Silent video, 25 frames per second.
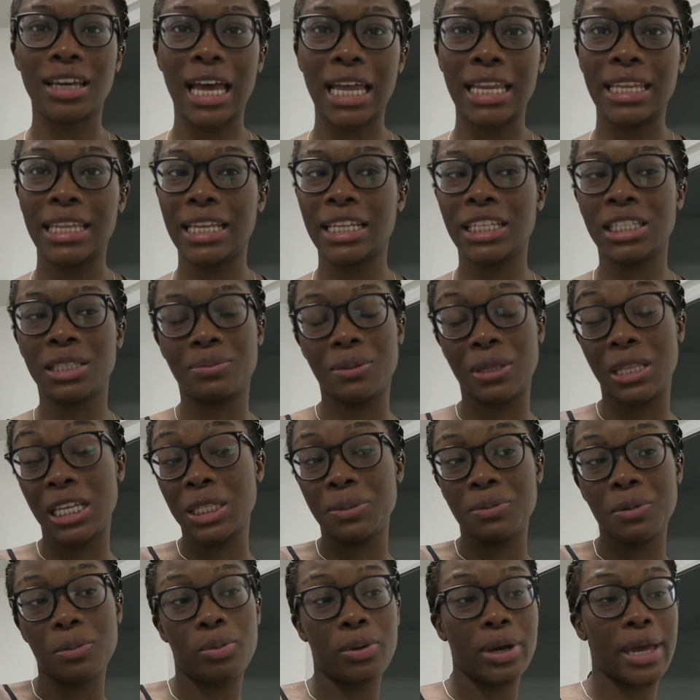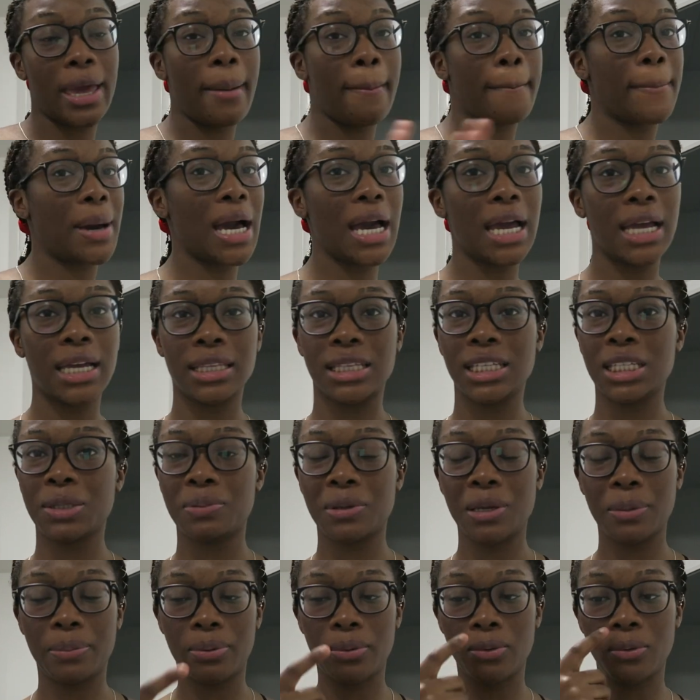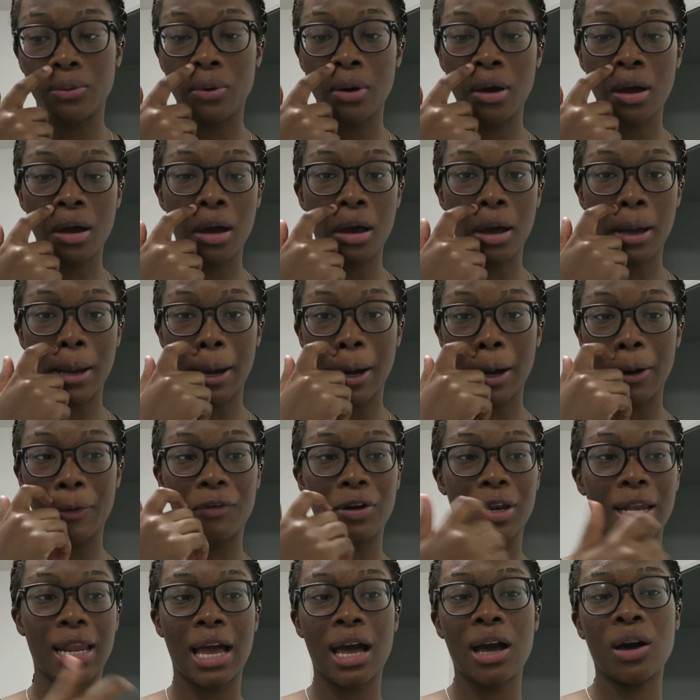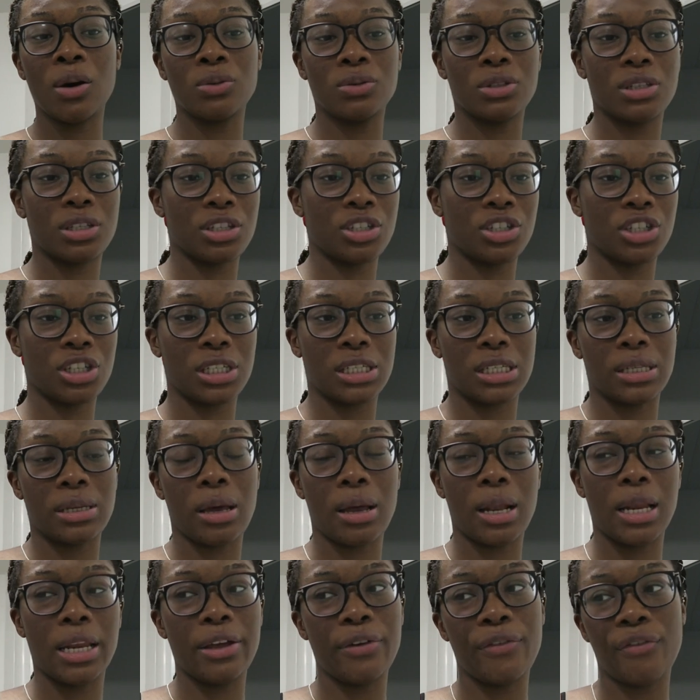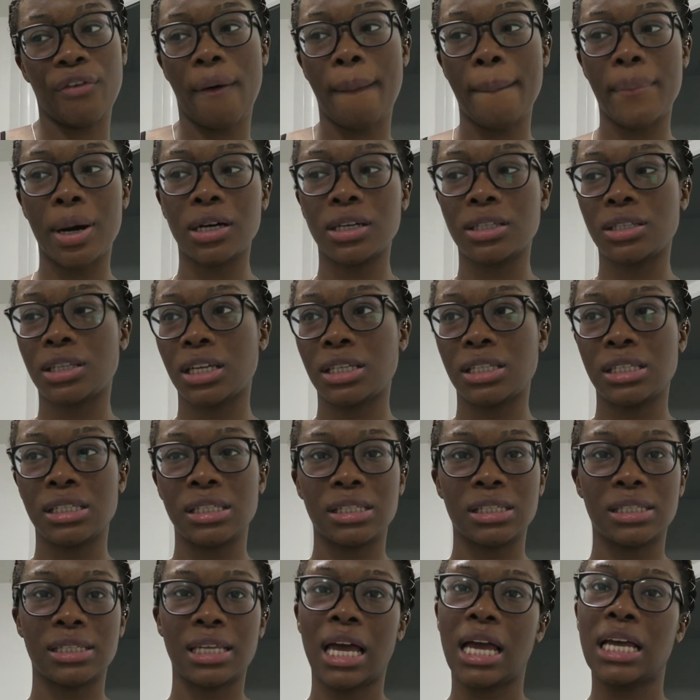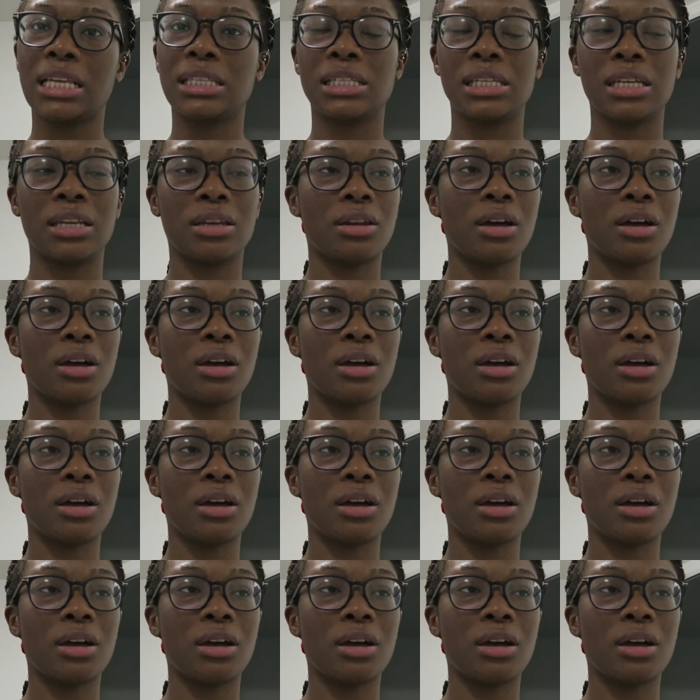And these people get by. These people are allowed to just live amongst us in society.